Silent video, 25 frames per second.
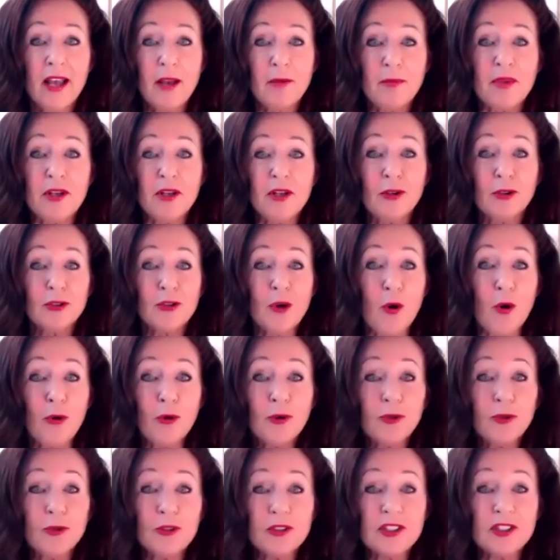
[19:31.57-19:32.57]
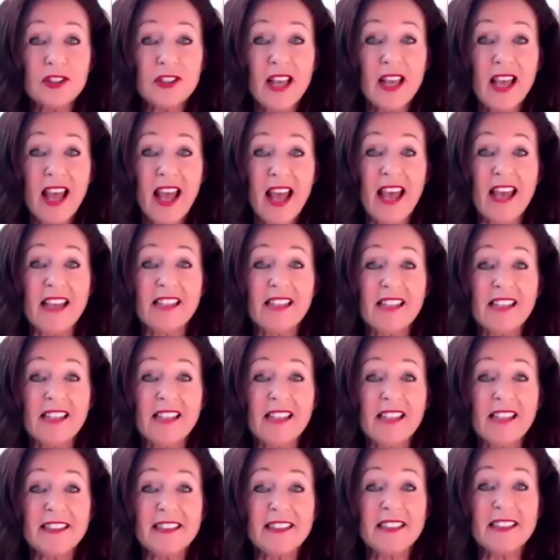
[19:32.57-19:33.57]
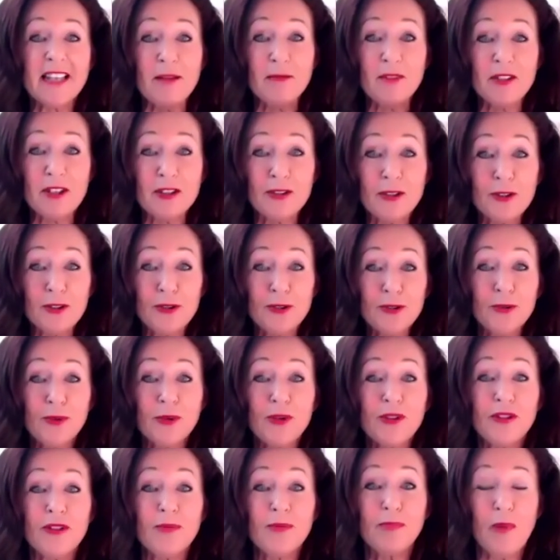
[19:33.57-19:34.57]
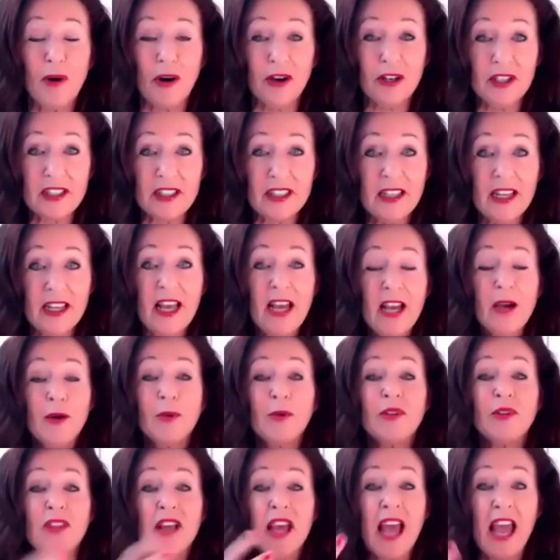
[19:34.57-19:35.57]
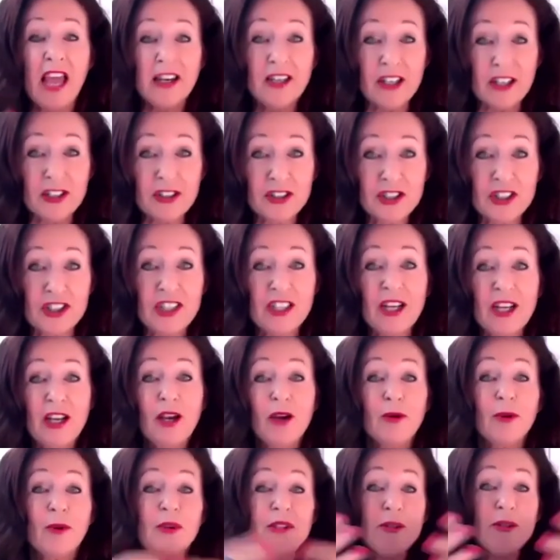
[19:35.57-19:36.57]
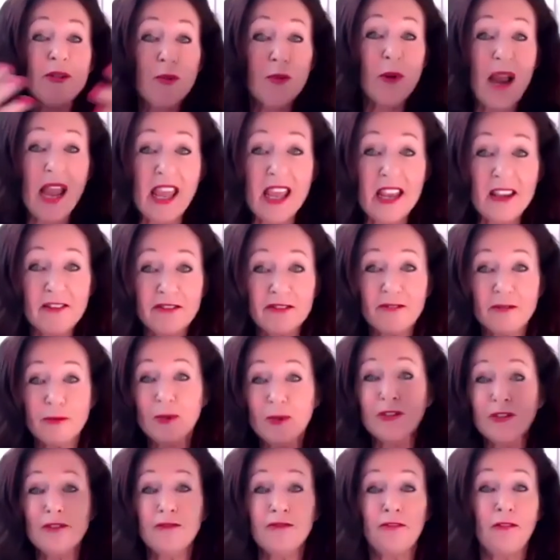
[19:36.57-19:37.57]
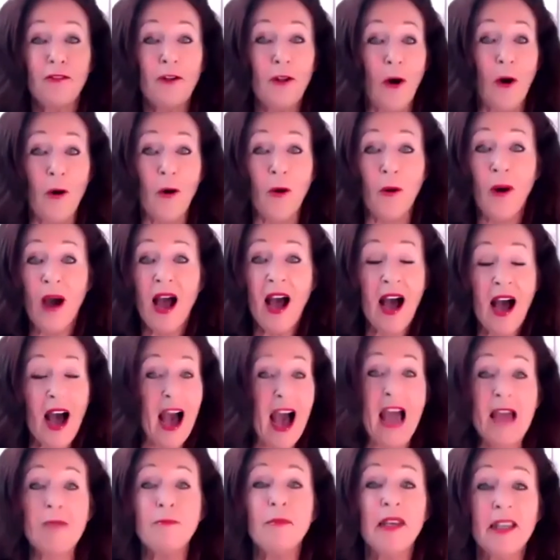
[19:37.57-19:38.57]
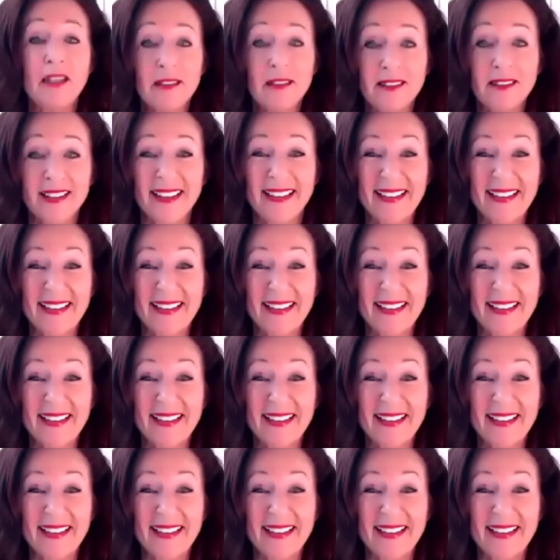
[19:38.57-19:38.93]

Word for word: Biotonus has something to do with the body, with the energy, with the wave, with the flow. I'm in.